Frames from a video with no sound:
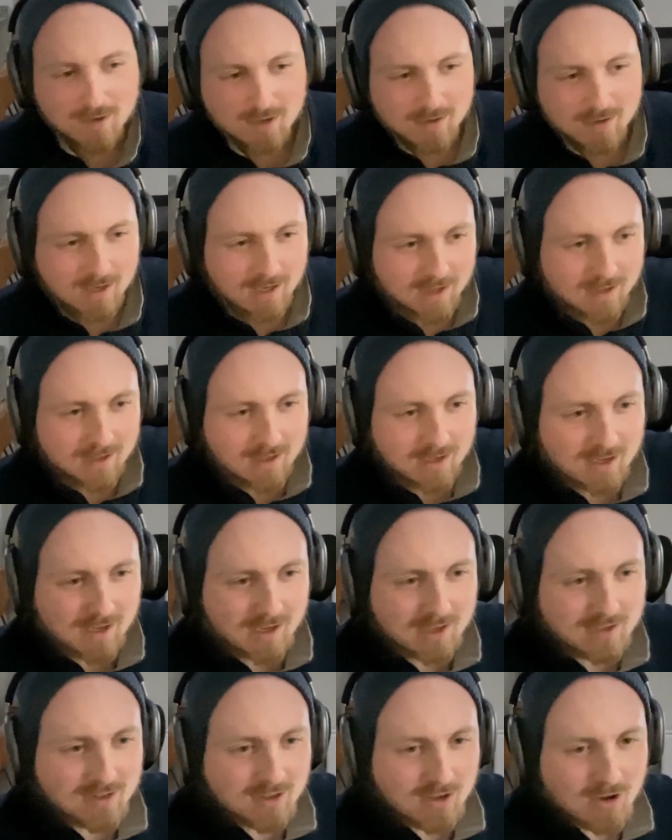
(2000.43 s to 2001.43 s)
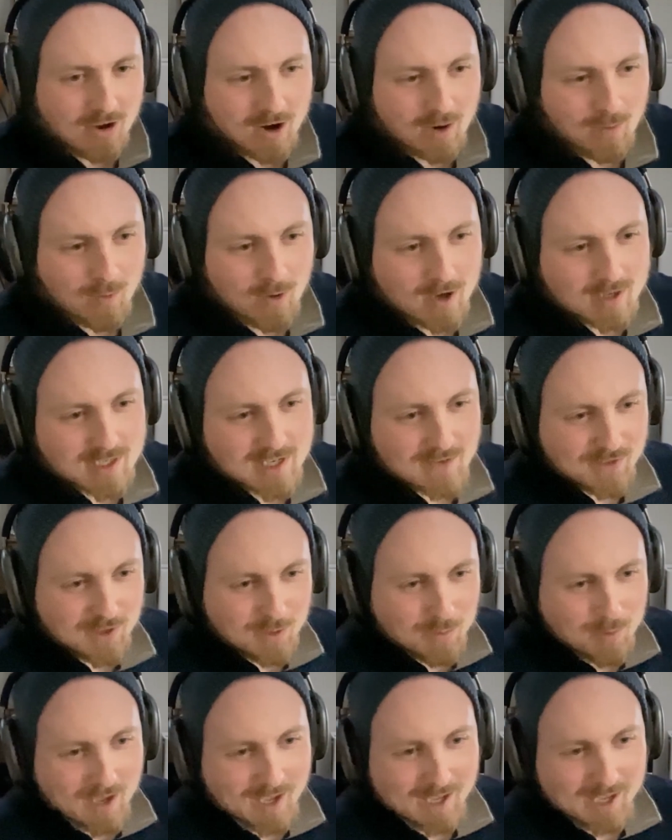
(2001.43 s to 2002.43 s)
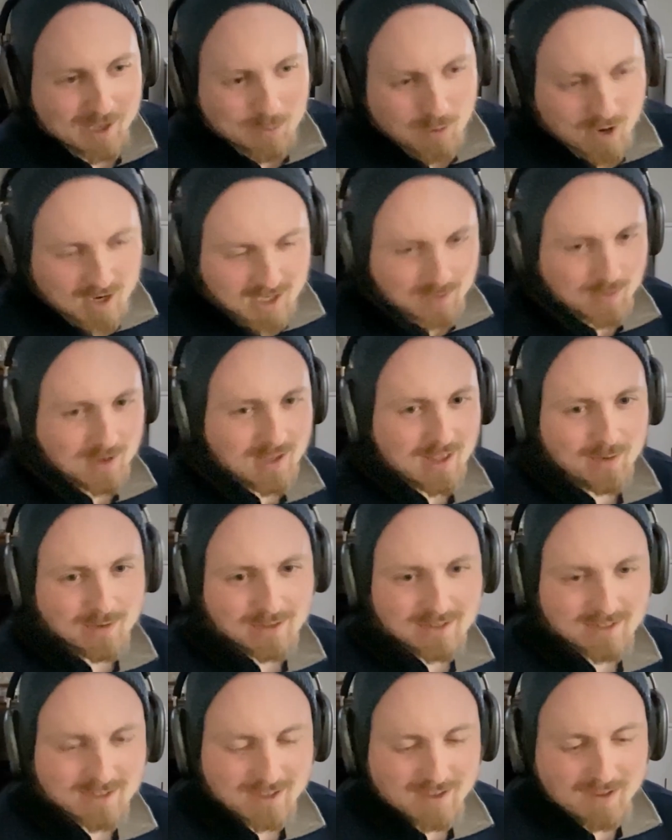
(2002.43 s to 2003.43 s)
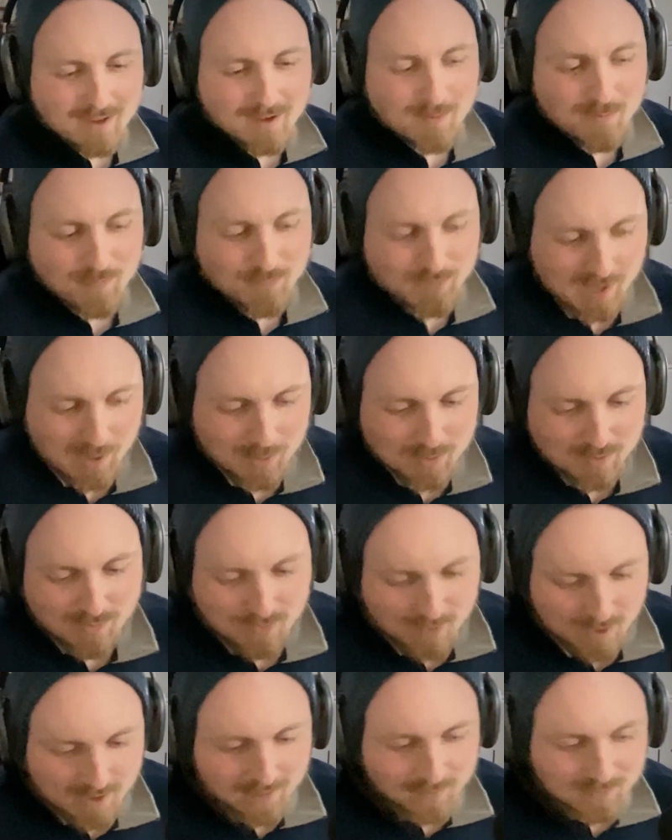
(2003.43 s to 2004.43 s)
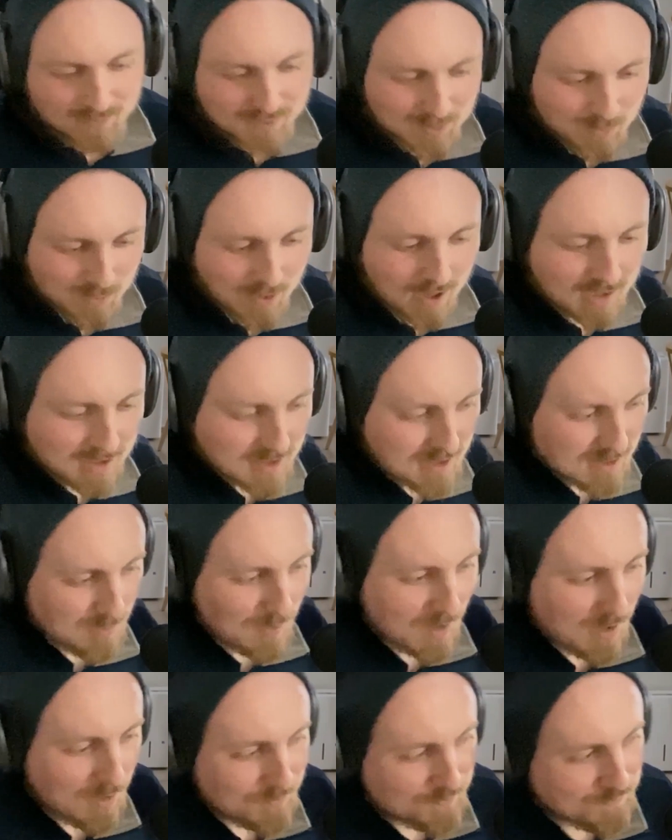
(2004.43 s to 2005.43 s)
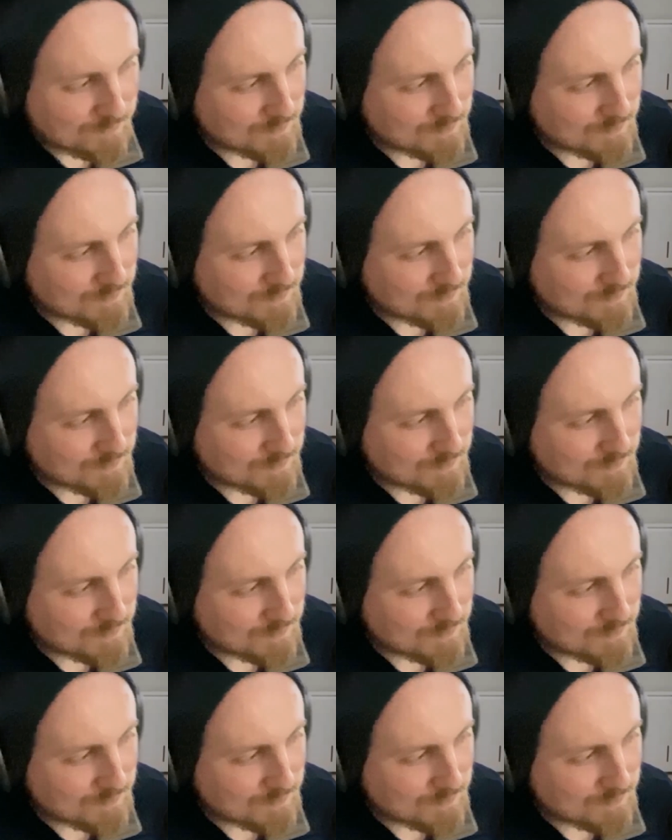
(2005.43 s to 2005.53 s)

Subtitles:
Getting into the car wash, having the paint get washed away. That was fun to watch as well.